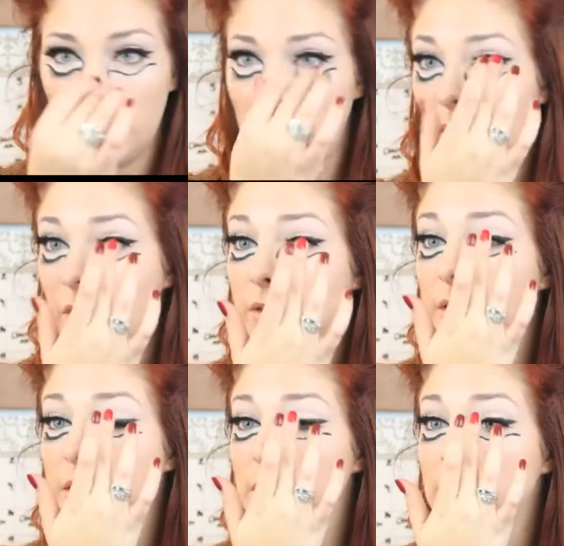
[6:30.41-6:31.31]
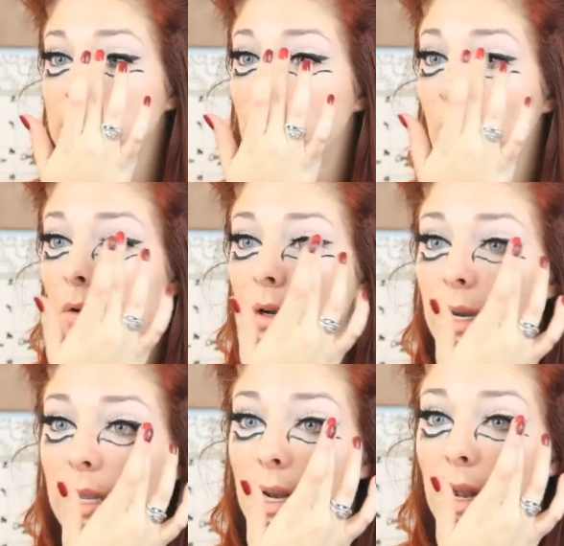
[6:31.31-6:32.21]
fingers because it's smaller
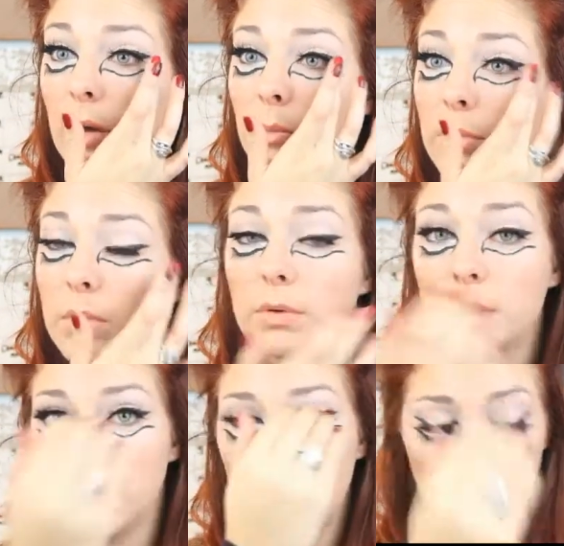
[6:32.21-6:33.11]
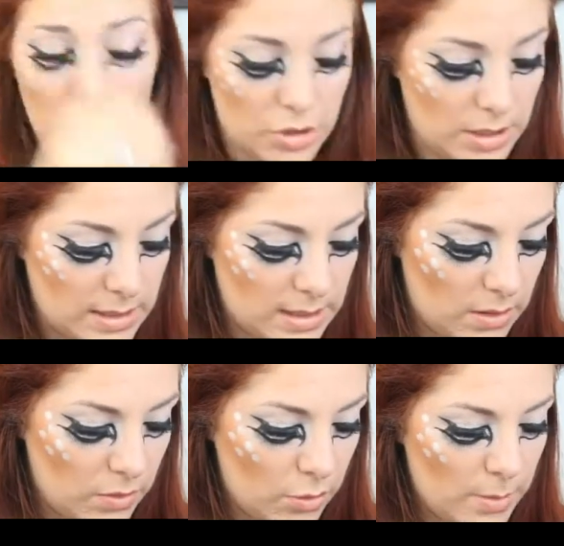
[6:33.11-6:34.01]
and it can help push things in
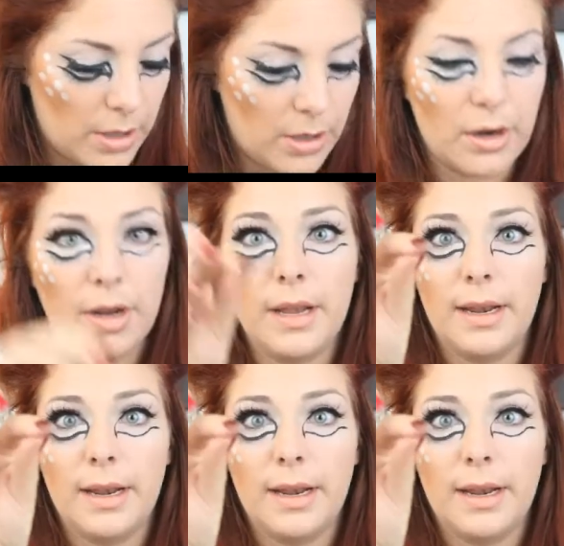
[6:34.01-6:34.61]
a little better.